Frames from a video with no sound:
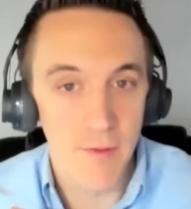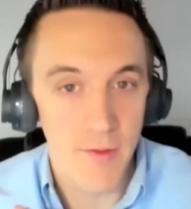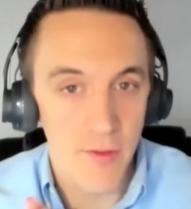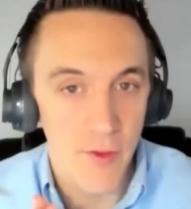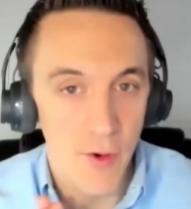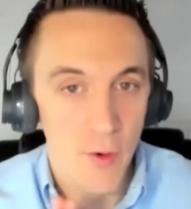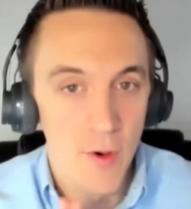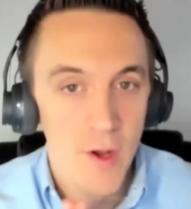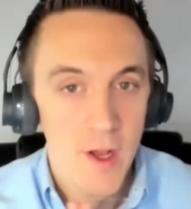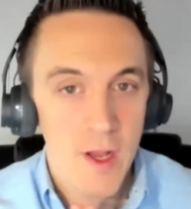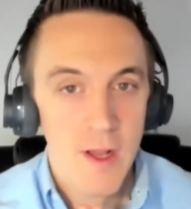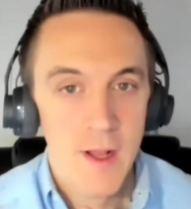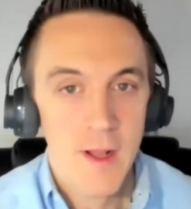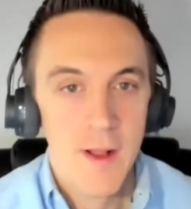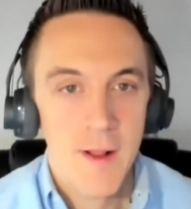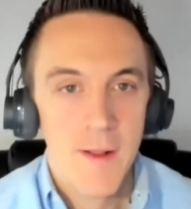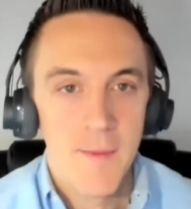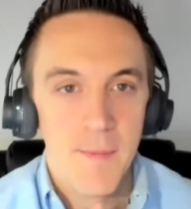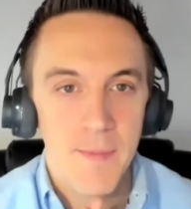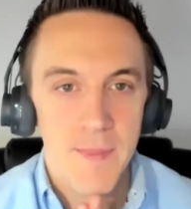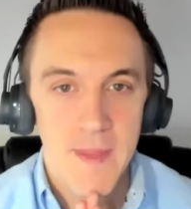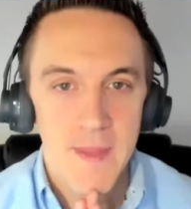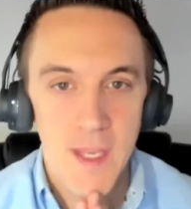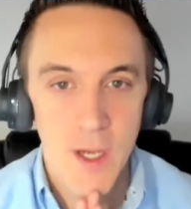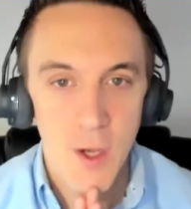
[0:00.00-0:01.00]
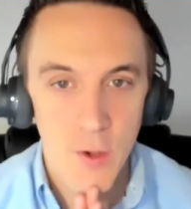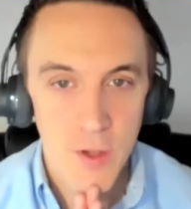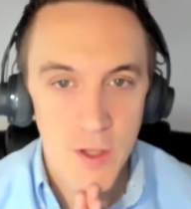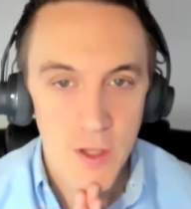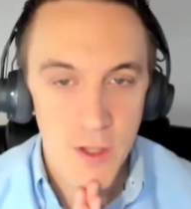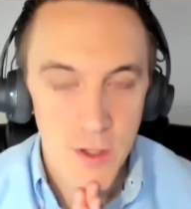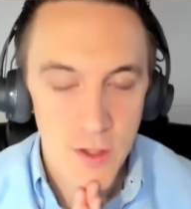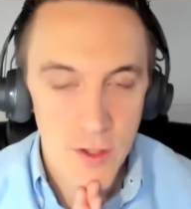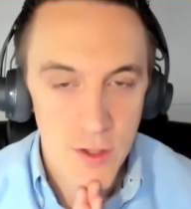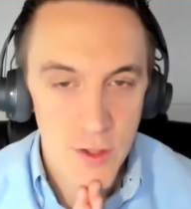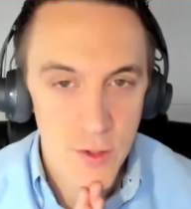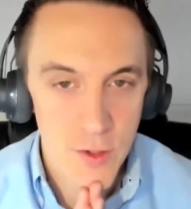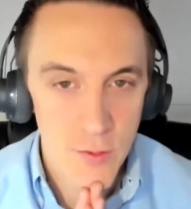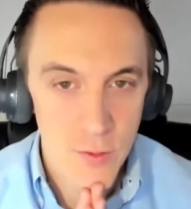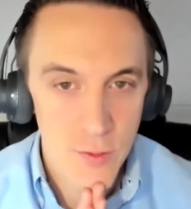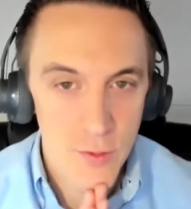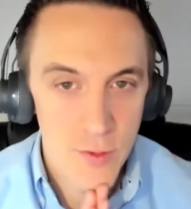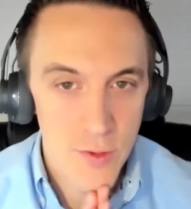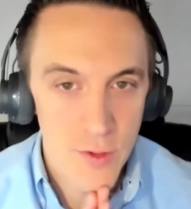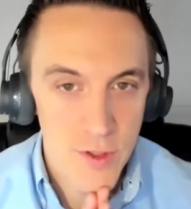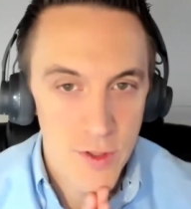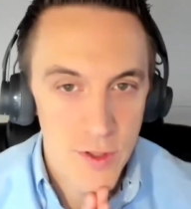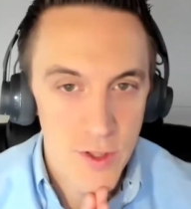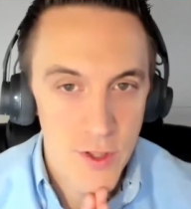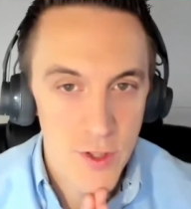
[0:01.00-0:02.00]
So, you know,
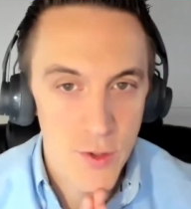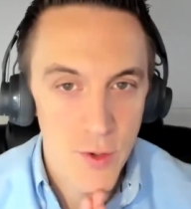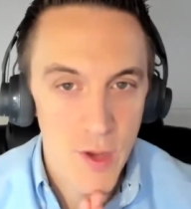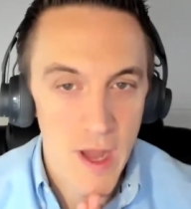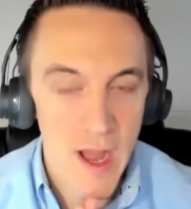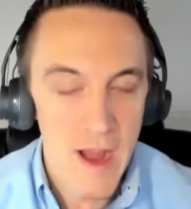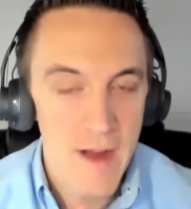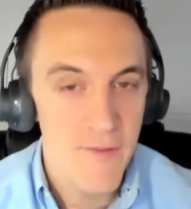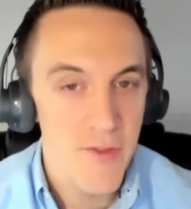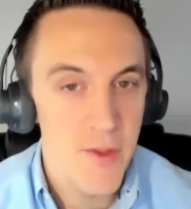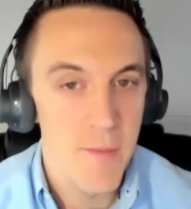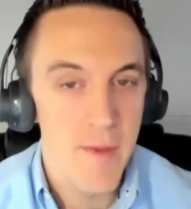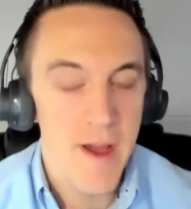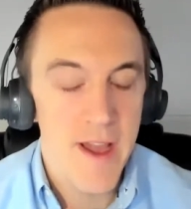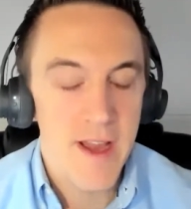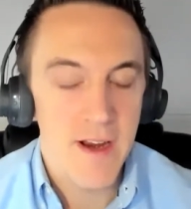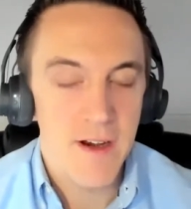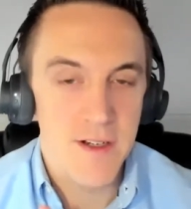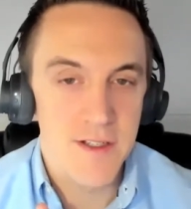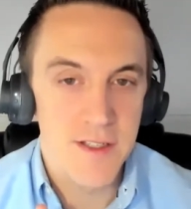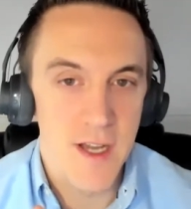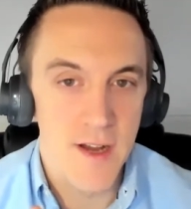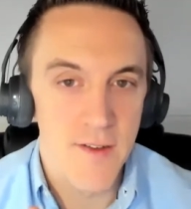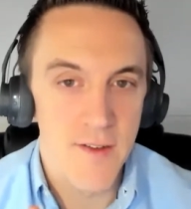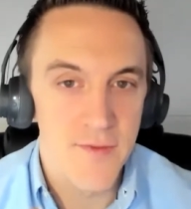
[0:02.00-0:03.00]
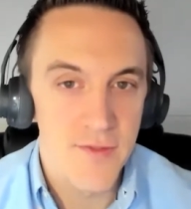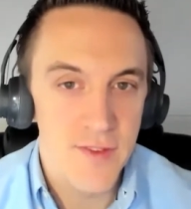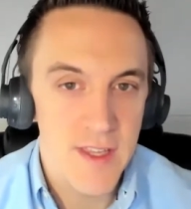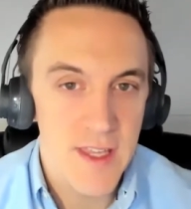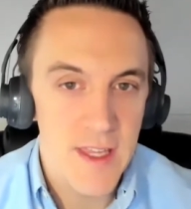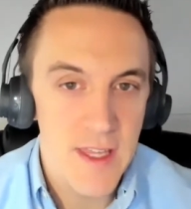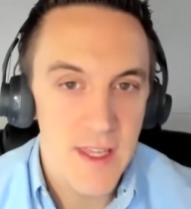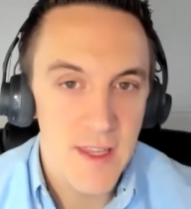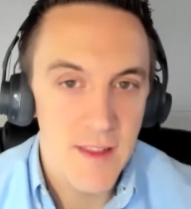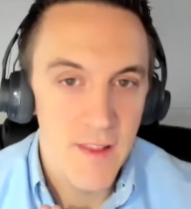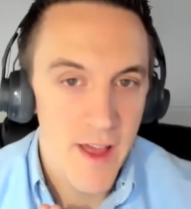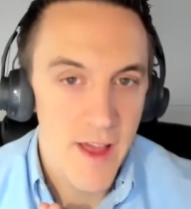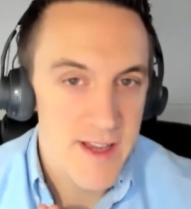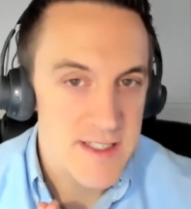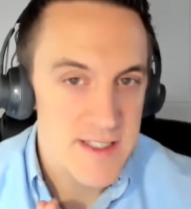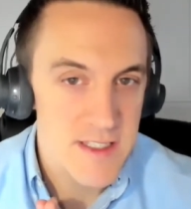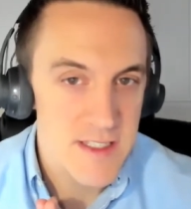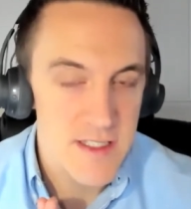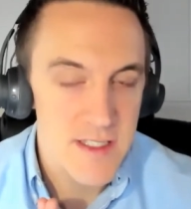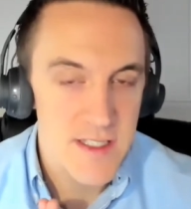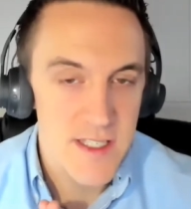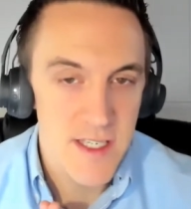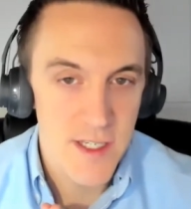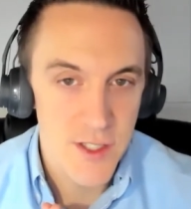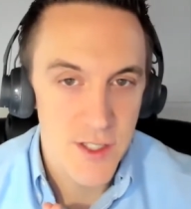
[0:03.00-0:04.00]
you have the Microsoft
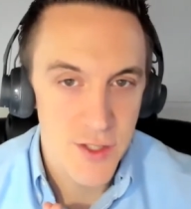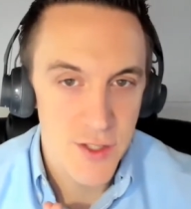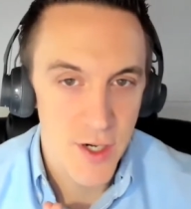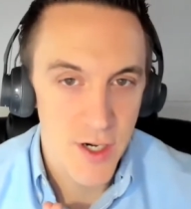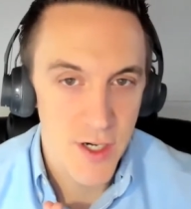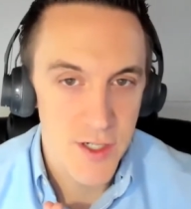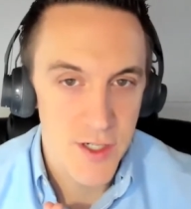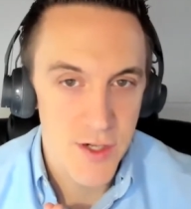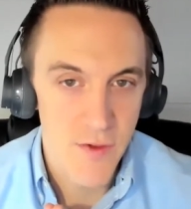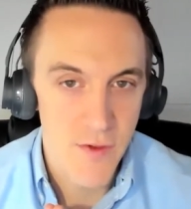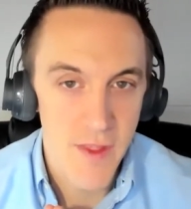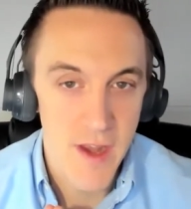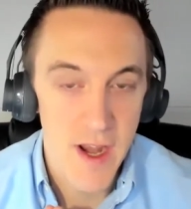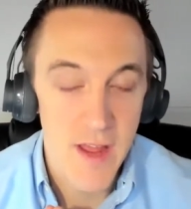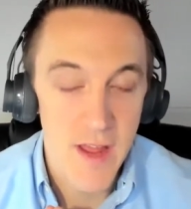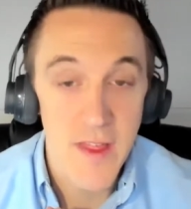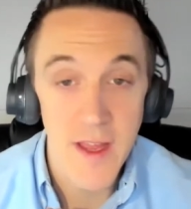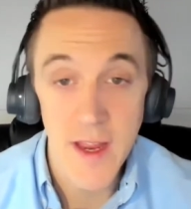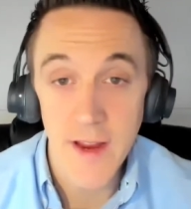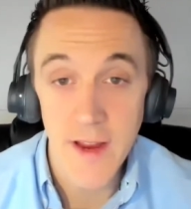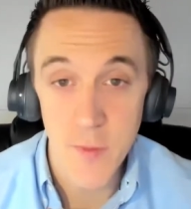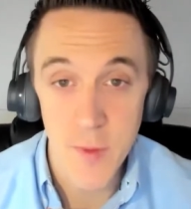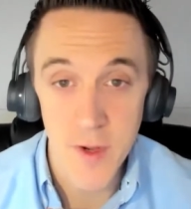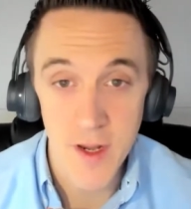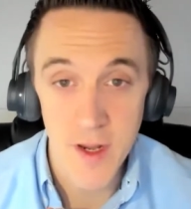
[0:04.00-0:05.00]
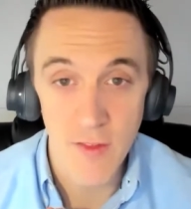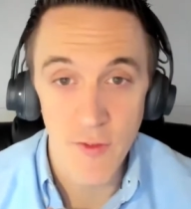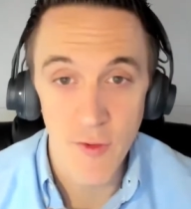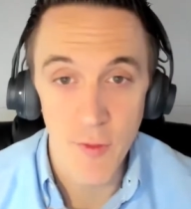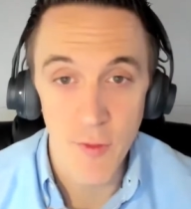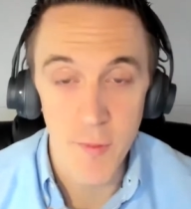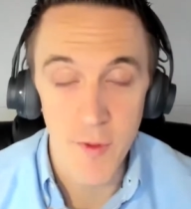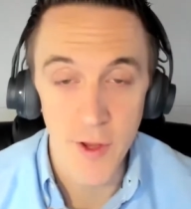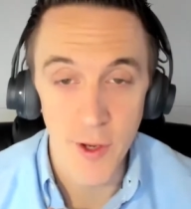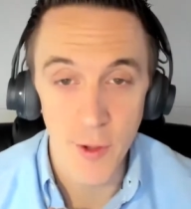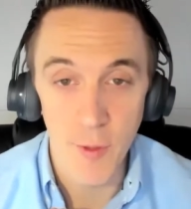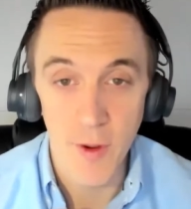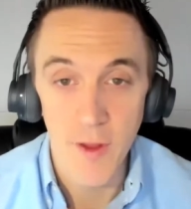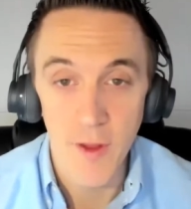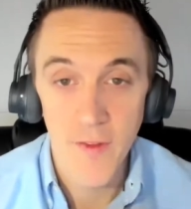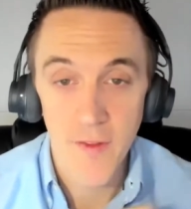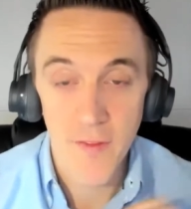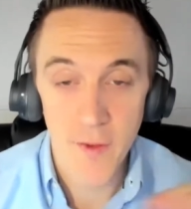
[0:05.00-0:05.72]
e-licensing structure that I think everybody's familiar with.